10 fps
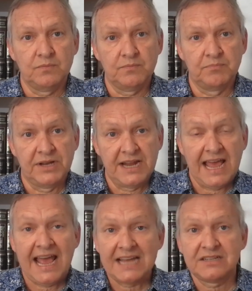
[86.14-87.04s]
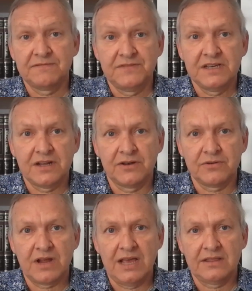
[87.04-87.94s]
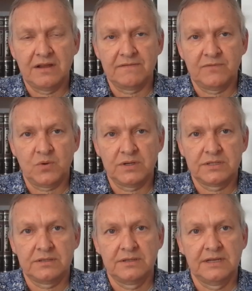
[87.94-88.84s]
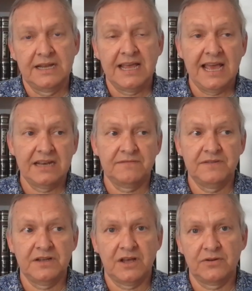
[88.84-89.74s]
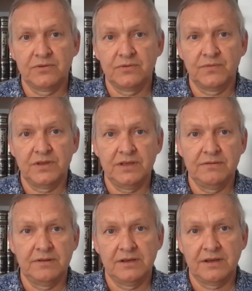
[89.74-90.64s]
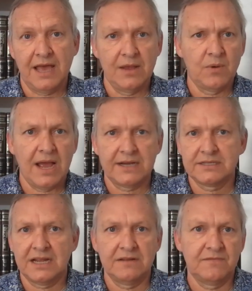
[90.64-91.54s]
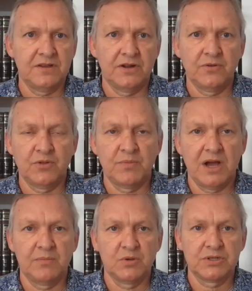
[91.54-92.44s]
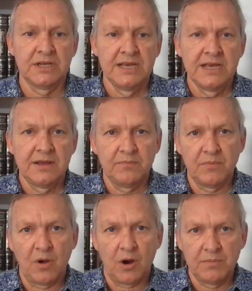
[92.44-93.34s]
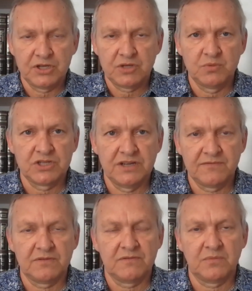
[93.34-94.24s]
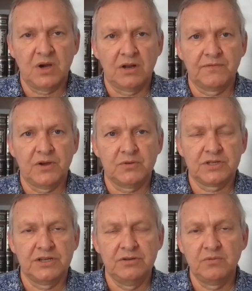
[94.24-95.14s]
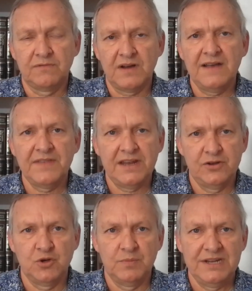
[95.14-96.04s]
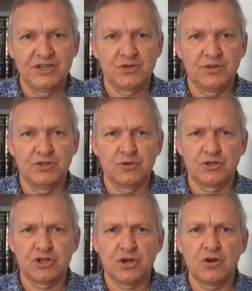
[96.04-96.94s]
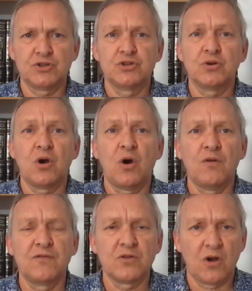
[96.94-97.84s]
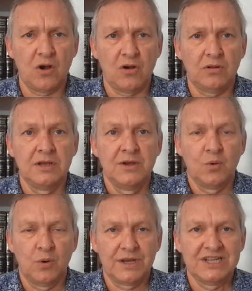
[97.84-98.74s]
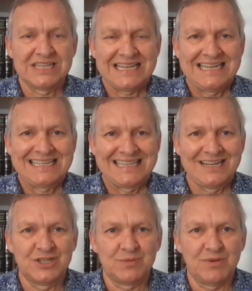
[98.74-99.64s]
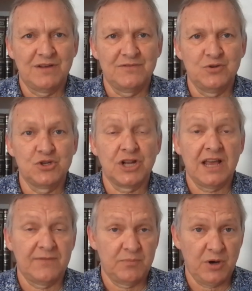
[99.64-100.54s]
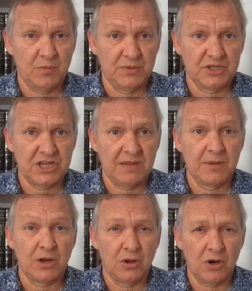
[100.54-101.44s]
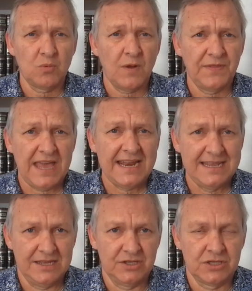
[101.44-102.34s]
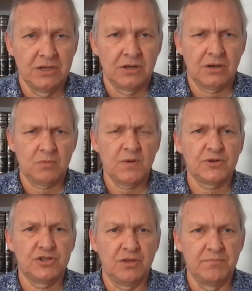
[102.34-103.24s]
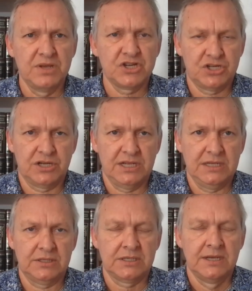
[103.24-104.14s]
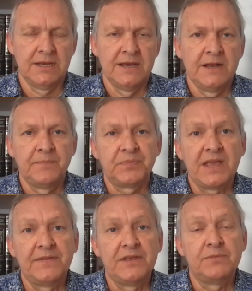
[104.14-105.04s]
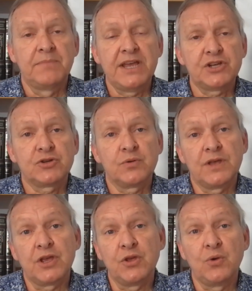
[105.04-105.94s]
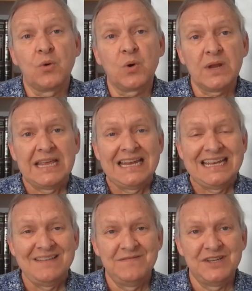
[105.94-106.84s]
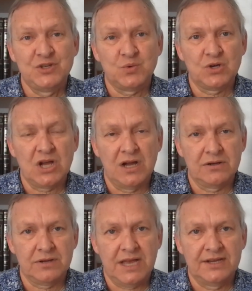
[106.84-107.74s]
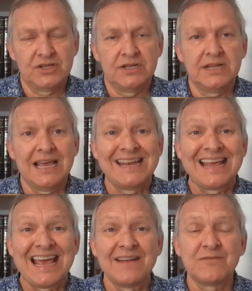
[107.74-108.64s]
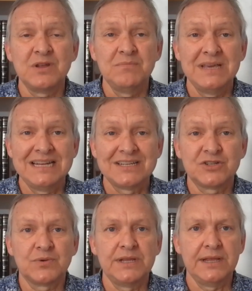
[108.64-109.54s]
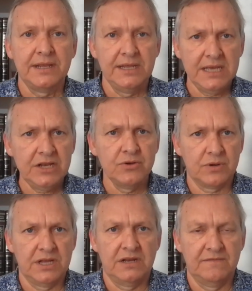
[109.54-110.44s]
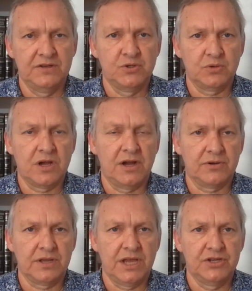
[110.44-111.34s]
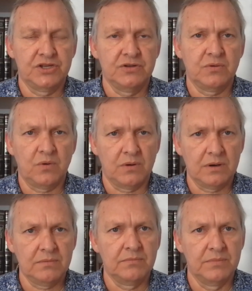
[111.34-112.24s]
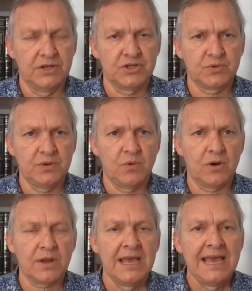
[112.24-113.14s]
but it had to fit under 8th Air Force, and it had to fit under the AWACS, it had to fit under the bombers. Our mission was different from all of those. And you will find that in your ministries. Your church, your overall organization that is above you should have a purpose statement. Learn what that is. Learn what the mission is. And then make sure that your individual congregation and every ministry in your individual congregation or ministry work